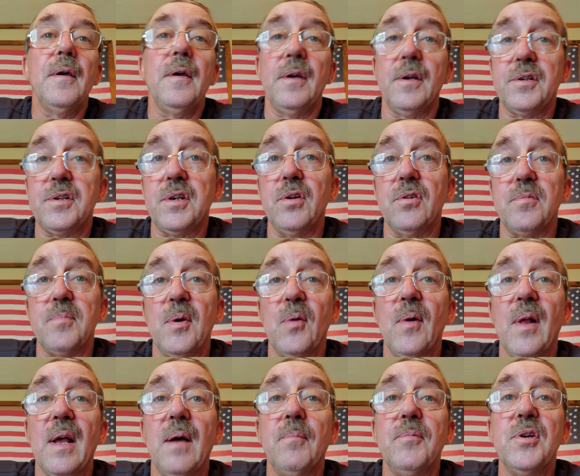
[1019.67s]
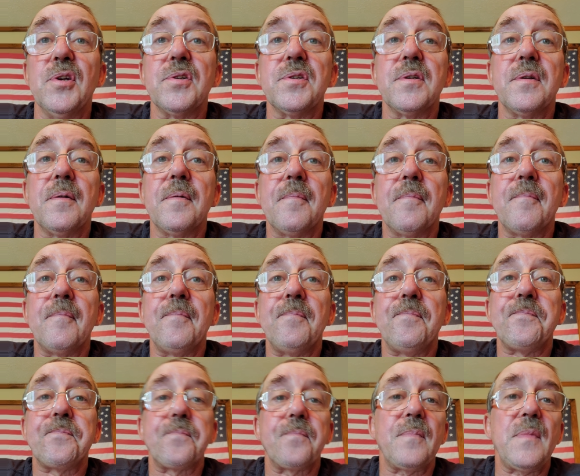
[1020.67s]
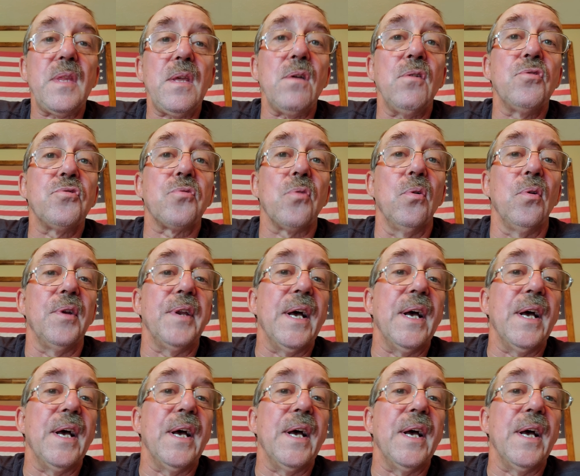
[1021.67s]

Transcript: Excuse me while I'm just scrolling